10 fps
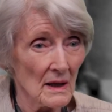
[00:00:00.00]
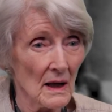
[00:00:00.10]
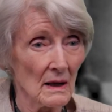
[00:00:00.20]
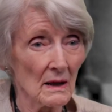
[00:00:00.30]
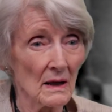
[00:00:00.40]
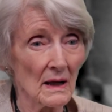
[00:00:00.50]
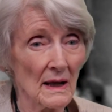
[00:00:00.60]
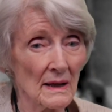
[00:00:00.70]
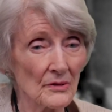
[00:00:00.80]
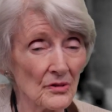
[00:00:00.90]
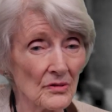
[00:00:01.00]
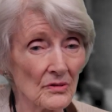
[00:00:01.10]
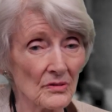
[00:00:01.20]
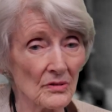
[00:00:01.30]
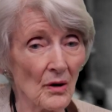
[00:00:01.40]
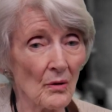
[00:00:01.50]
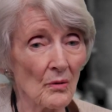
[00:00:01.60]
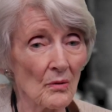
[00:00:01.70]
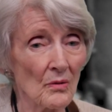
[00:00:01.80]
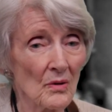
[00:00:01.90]
Uh, and
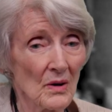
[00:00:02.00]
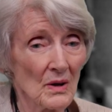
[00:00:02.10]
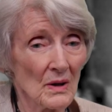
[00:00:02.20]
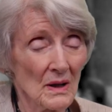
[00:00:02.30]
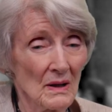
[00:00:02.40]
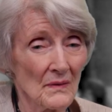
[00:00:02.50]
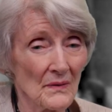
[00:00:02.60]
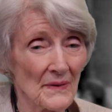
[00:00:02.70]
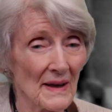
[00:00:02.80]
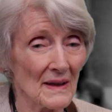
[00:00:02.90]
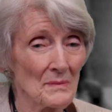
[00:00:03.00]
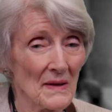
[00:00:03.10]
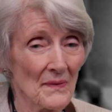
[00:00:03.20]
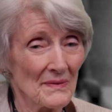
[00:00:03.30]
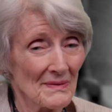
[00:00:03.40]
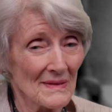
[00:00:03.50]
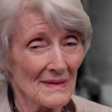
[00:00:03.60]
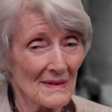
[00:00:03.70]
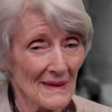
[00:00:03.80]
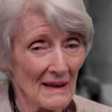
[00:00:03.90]
so that, I mean,
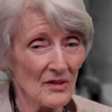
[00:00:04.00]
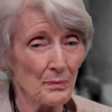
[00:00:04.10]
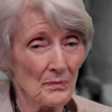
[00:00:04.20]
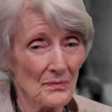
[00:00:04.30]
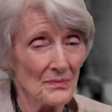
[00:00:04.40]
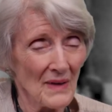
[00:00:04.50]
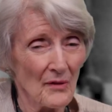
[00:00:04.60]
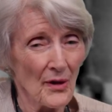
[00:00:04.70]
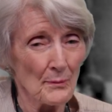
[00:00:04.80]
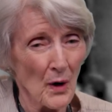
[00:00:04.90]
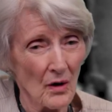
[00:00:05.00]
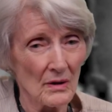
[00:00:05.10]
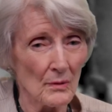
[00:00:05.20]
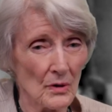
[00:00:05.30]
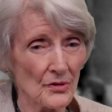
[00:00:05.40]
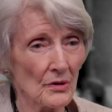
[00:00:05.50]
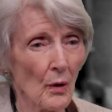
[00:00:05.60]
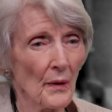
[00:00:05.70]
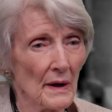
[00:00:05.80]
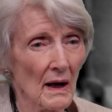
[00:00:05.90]
that's, I think, partly what's
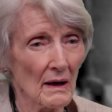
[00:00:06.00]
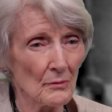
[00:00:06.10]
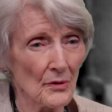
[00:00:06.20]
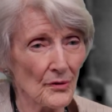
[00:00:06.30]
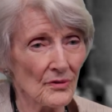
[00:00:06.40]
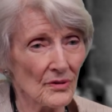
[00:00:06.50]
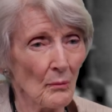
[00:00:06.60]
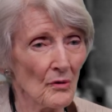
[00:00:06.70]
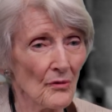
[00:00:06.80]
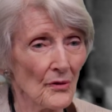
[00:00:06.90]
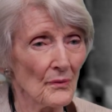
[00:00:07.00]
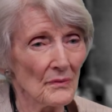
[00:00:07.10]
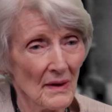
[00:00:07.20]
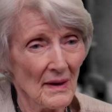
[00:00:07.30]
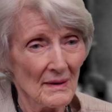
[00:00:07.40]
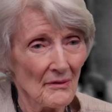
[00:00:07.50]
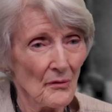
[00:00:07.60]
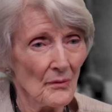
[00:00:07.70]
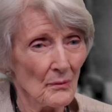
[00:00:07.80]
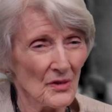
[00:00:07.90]
going on with some of the,
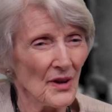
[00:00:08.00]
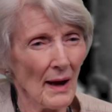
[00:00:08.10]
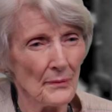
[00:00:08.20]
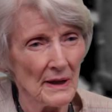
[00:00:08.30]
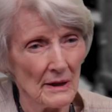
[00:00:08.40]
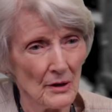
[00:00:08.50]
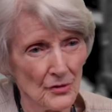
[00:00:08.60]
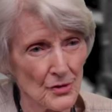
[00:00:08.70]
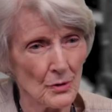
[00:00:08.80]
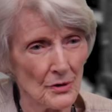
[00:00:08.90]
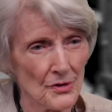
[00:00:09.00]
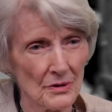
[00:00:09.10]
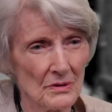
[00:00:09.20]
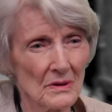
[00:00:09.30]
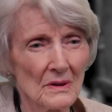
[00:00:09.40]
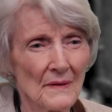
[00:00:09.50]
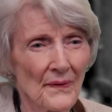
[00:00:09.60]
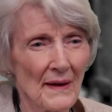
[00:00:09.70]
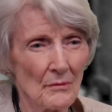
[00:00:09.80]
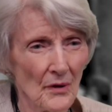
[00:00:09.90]
what's happening in Georgia
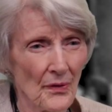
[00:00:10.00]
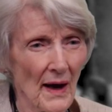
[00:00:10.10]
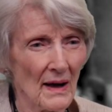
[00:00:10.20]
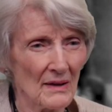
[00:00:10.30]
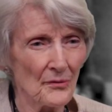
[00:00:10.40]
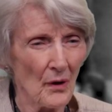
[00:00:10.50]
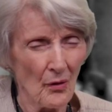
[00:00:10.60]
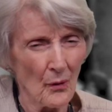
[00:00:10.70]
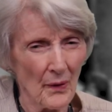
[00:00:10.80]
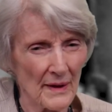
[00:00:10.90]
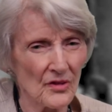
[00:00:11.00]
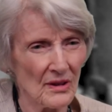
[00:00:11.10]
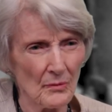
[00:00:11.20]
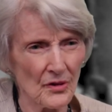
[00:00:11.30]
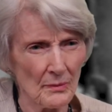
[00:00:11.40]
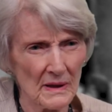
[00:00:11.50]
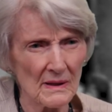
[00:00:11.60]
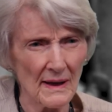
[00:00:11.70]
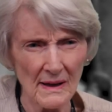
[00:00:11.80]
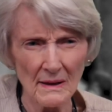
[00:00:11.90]
yeah. With that, although that seems to be
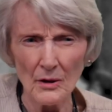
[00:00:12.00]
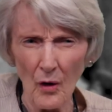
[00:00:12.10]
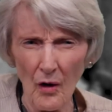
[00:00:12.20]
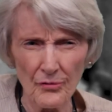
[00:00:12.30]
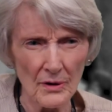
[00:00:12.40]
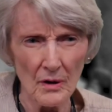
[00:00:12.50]
taking an awfully